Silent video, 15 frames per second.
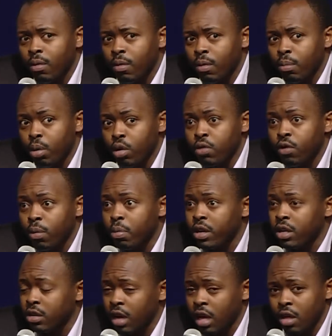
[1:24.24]
both for putting
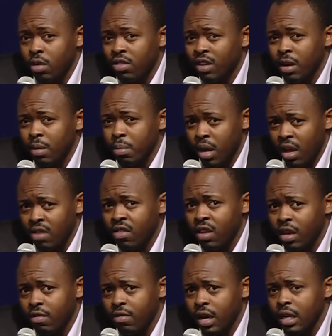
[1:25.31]
together what's an amazing
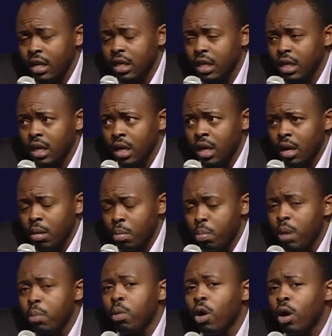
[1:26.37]
event,
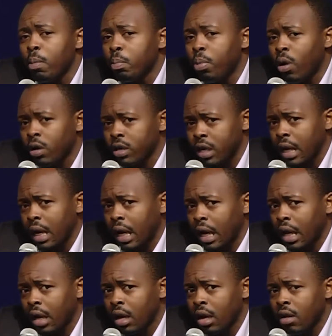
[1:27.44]
but more importantly,
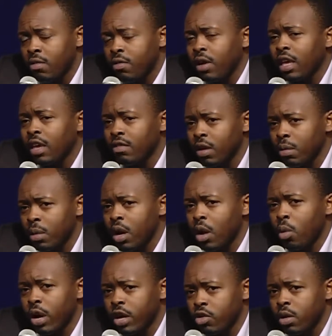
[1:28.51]
for giving me a
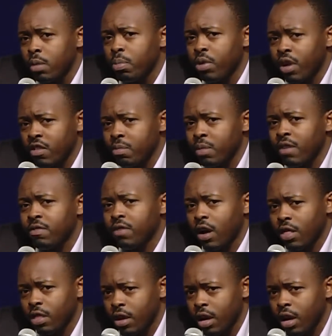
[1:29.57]
way to impress my
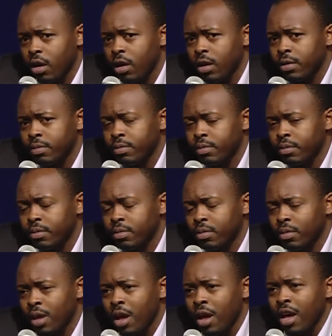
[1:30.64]
father-in-law.
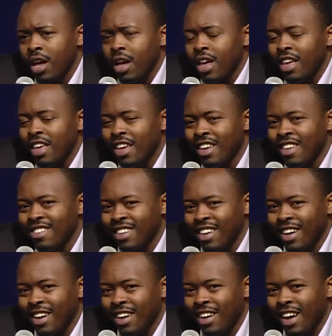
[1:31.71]
He is
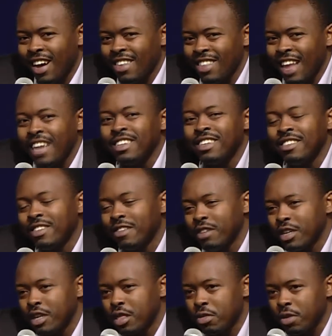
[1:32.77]
a
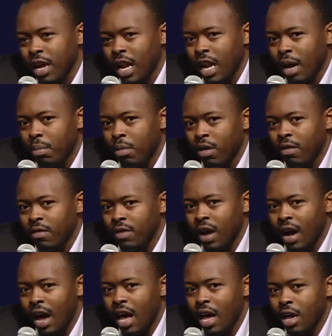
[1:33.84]
1973 alum of
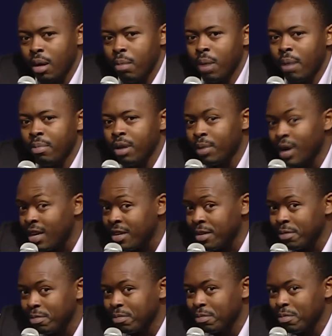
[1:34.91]
IIM Ahmedabad.
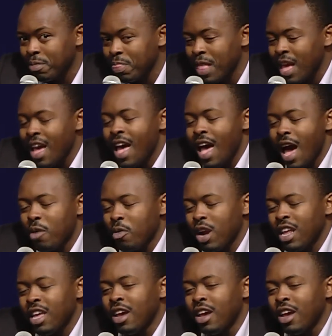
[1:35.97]
And when he